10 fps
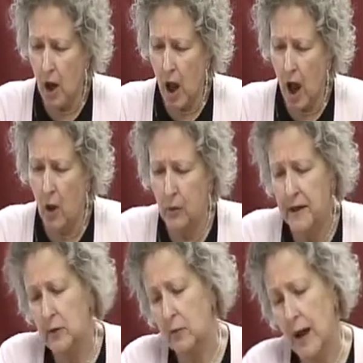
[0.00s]
How we
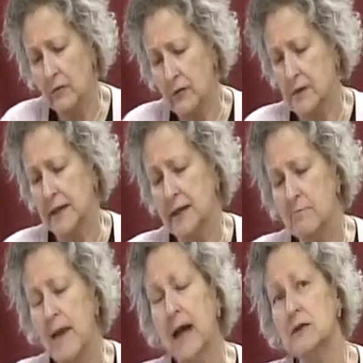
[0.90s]
get around this and
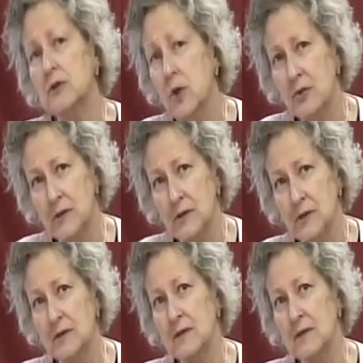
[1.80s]
get back to Gnosis is